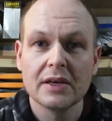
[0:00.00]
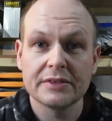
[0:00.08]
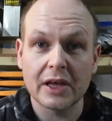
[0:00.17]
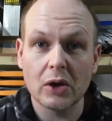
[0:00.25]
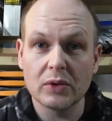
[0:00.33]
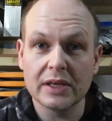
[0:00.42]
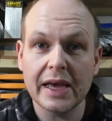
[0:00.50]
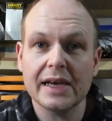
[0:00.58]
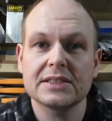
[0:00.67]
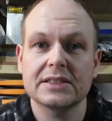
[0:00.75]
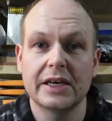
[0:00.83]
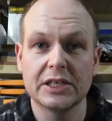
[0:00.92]
Now,
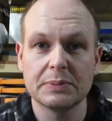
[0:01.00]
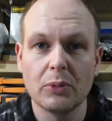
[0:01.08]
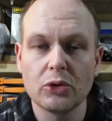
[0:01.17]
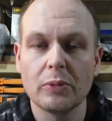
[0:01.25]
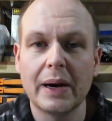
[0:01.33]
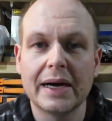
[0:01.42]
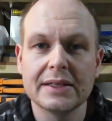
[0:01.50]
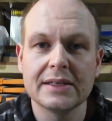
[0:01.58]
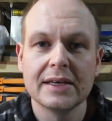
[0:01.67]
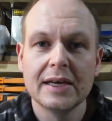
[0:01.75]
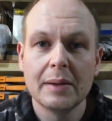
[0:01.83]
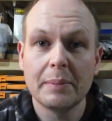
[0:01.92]
yes, it's monoband,
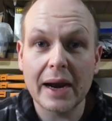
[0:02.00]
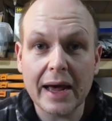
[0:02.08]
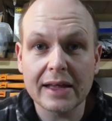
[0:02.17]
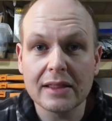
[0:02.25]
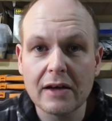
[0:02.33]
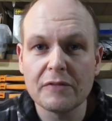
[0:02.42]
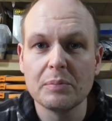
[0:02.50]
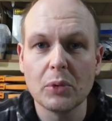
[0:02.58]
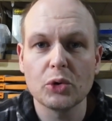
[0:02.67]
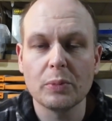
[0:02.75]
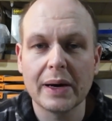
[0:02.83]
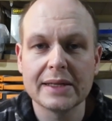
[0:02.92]
but I love
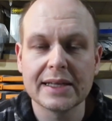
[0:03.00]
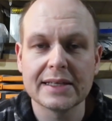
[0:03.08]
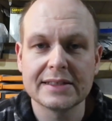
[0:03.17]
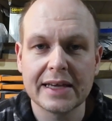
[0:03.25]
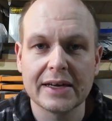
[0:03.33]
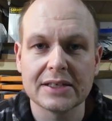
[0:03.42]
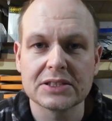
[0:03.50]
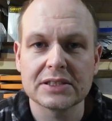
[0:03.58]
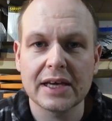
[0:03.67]
monoband antennas.